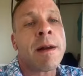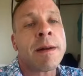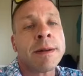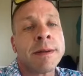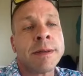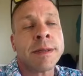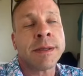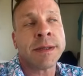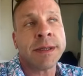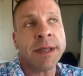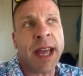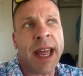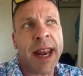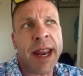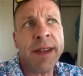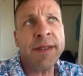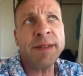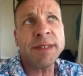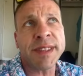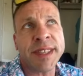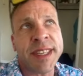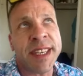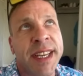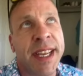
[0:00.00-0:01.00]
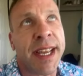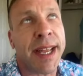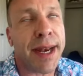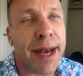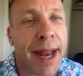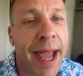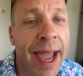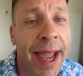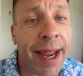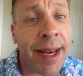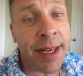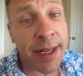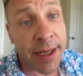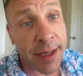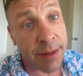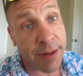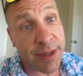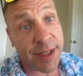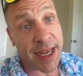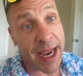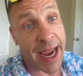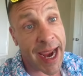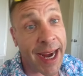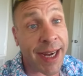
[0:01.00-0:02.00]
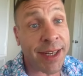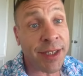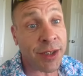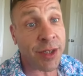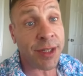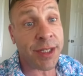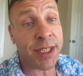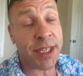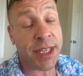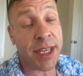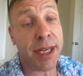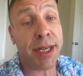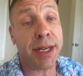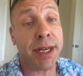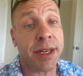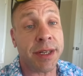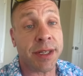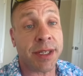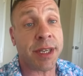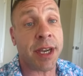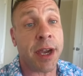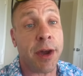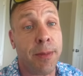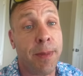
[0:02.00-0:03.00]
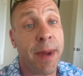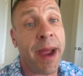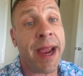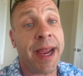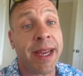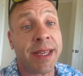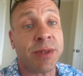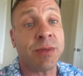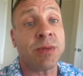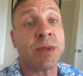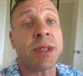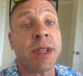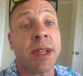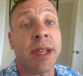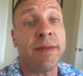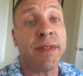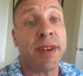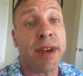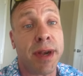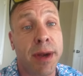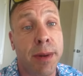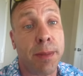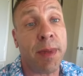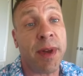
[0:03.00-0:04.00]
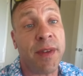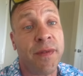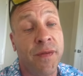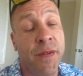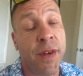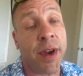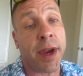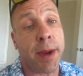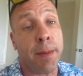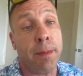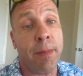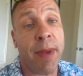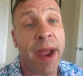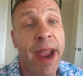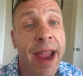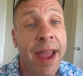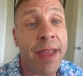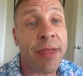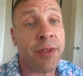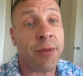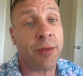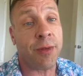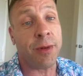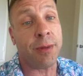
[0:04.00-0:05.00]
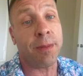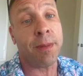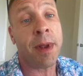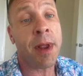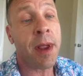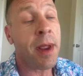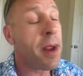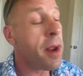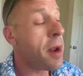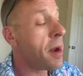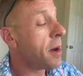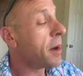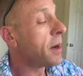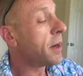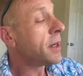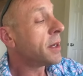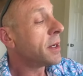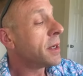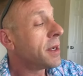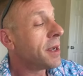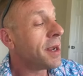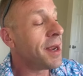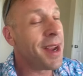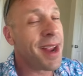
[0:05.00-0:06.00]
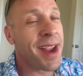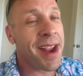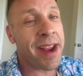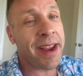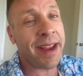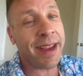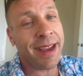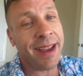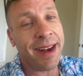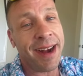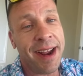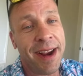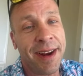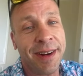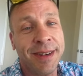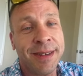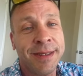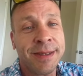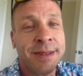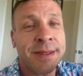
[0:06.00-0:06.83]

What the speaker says: Not even 10. Actually, 10 years ago, my ass was living in a motherfucking bathroom. You know?